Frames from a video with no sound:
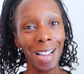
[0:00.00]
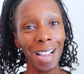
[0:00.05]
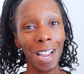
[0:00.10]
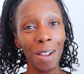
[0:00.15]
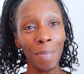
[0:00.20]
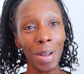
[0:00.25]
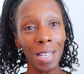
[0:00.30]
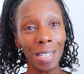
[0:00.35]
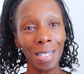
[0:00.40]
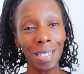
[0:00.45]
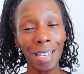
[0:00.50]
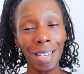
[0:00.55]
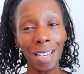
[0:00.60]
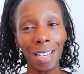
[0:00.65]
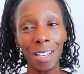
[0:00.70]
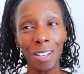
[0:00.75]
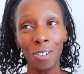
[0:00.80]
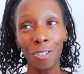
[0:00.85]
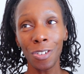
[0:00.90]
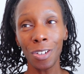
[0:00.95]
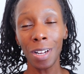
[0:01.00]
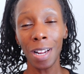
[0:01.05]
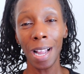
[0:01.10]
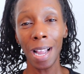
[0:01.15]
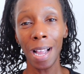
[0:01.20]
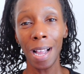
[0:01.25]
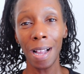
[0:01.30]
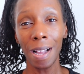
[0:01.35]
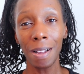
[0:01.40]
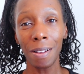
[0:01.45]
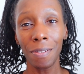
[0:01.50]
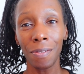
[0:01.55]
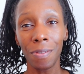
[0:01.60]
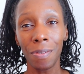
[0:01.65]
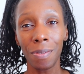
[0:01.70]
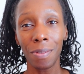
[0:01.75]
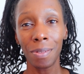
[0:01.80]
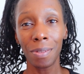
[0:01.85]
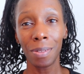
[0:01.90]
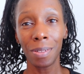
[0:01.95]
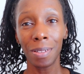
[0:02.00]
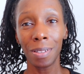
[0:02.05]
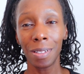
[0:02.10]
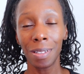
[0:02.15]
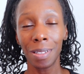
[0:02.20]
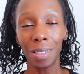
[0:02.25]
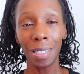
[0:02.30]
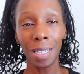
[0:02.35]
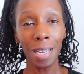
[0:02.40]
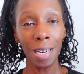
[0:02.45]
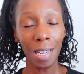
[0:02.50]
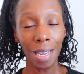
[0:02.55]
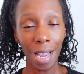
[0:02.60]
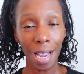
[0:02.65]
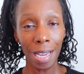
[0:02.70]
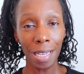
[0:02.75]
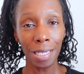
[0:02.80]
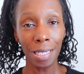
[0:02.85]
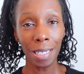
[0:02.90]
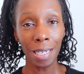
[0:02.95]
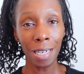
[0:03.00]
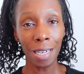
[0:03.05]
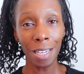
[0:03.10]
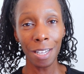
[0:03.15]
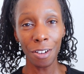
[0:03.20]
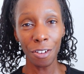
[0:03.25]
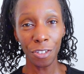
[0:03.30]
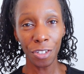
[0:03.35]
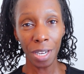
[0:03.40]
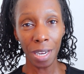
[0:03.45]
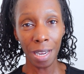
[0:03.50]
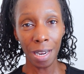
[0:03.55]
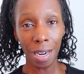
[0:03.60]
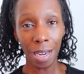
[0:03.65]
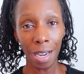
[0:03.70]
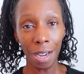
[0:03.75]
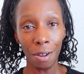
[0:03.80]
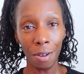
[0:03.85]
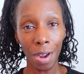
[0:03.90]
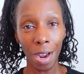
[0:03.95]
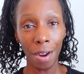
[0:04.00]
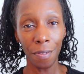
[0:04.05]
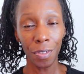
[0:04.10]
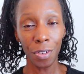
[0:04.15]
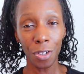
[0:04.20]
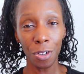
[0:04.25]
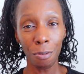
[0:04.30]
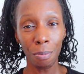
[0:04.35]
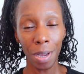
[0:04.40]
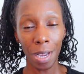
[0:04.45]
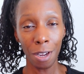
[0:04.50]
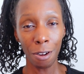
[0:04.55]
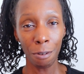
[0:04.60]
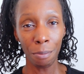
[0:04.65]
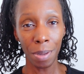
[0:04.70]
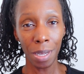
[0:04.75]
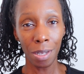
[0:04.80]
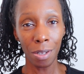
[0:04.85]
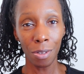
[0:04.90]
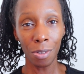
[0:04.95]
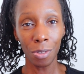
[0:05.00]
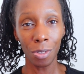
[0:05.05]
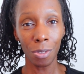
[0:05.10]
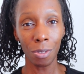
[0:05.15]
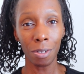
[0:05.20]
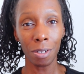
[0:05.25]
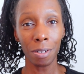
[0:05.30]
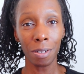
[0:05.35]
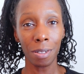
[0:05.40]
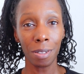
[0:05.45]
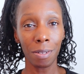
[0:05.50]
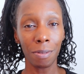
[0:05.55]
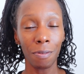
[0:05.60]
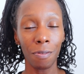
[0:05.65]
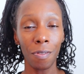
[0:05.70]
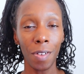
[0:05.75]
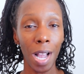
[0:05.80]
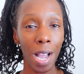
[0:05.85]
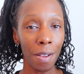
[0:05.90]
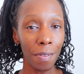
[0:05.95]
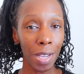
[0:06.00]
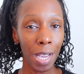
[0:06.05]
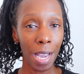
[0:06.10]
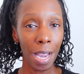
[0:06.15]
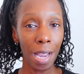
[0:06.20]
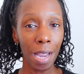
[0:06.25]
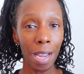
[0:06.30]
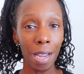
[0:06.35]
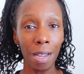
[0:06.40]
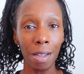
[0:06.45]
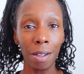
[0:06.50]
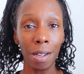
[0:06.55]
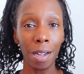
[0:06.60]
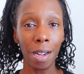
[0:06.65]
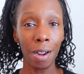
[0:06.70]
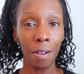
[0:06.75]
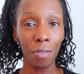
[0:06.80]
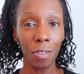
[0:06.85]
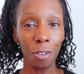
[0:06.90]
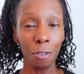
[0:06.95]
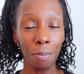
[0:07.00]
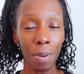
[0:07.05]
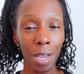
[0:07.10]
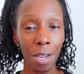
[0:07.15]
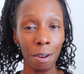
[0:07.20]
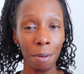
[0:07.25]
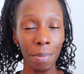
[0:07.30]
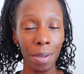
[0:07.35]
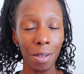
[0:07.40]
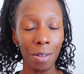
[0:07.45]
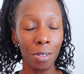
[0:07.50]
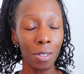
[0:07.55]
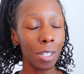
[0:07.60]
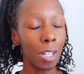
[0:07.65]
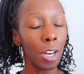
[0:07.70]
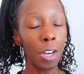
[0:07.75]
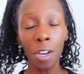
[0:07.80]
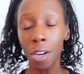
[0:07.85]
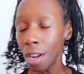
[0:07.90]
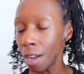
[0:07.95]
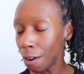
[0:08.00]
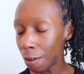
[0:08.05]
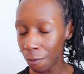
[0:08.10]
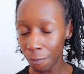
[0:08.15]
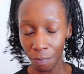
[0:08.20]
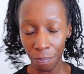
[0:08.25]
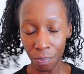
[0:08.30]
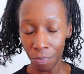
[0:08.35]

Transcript: am I saying you should have $10K sitting in your checking account after you pay your bills, or $5K after you pay your bills? No.